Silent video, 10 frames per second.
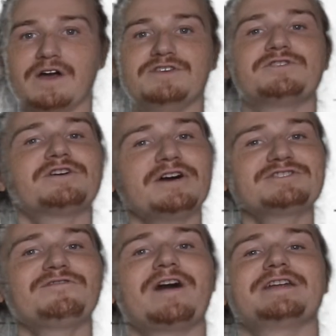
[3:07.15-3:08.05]
You can
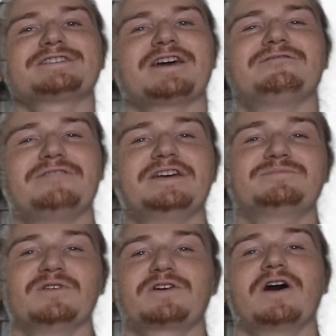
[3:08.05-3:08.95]
also find us on
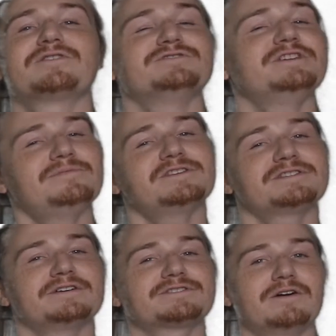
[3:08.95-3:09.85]
Facebook under DB
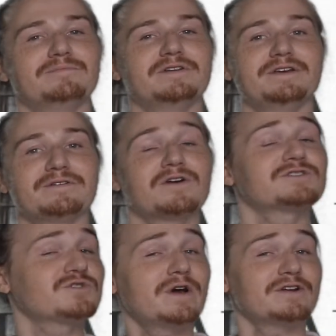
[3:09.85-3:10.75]
Sales Company or
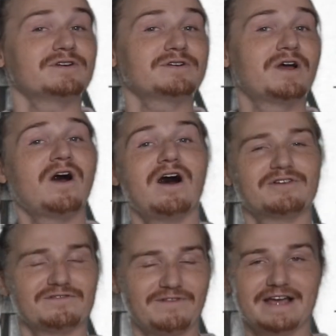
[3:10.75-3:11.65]
Twitter
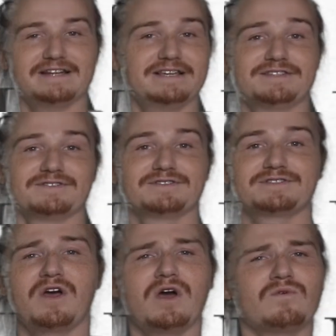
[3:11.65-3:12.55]
under Find
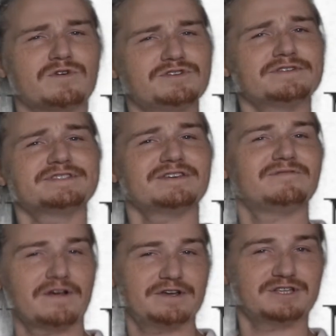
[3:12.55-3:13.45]
Diesels, where you can see
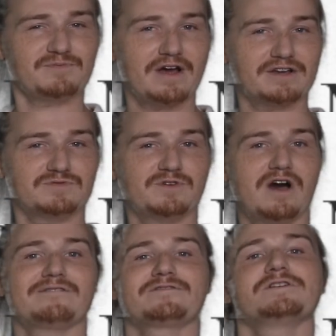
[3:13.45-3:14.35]
various products we
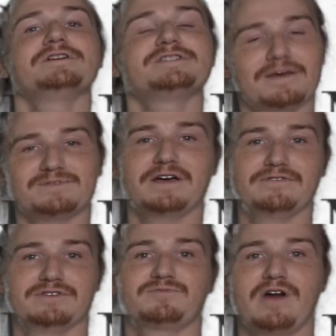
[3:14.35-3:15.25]
offer and tips on
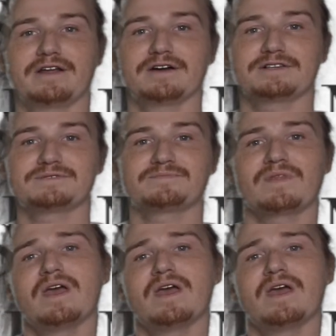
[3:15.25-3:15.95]
those products.